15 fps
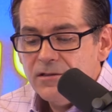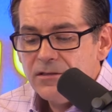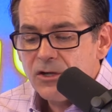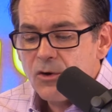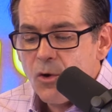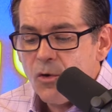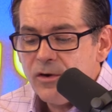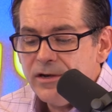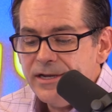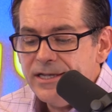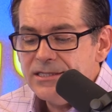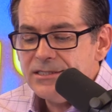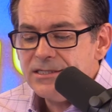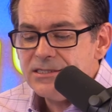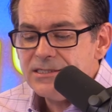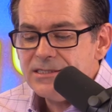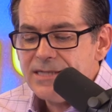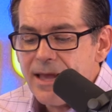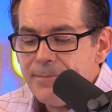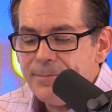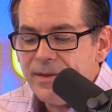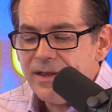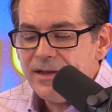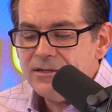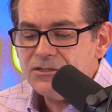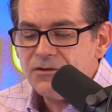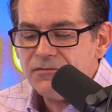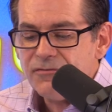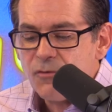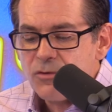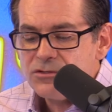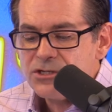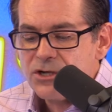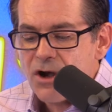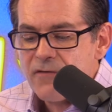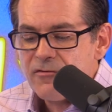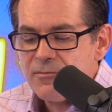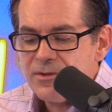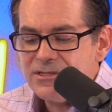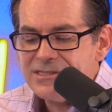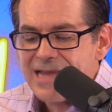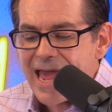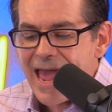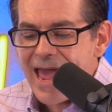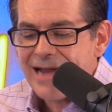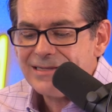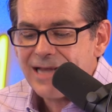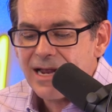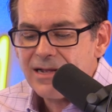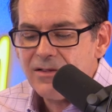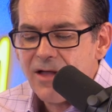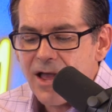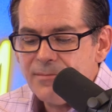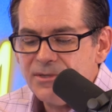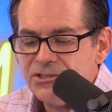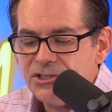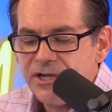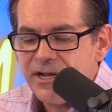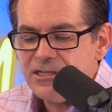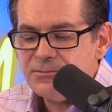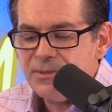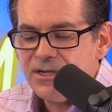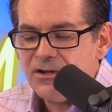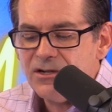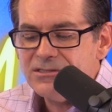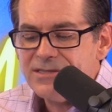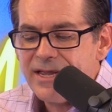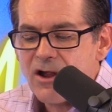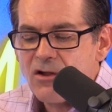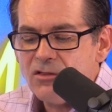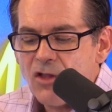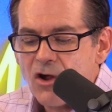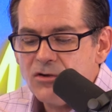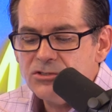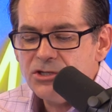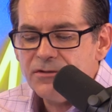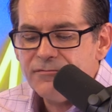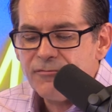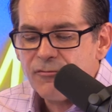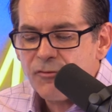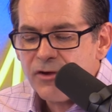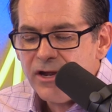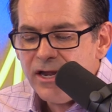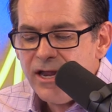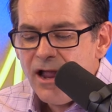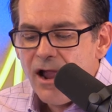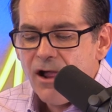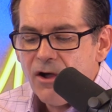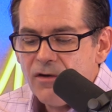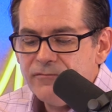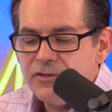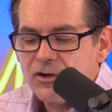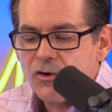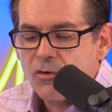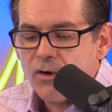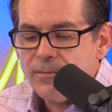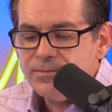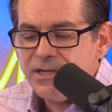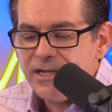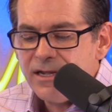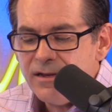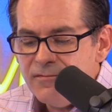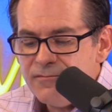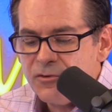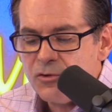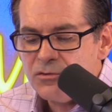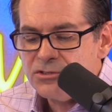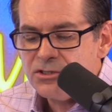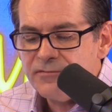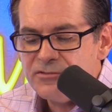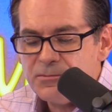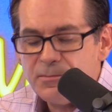The court needs to step in to force governments to act on climate change because they are largely free of the corrupting influence of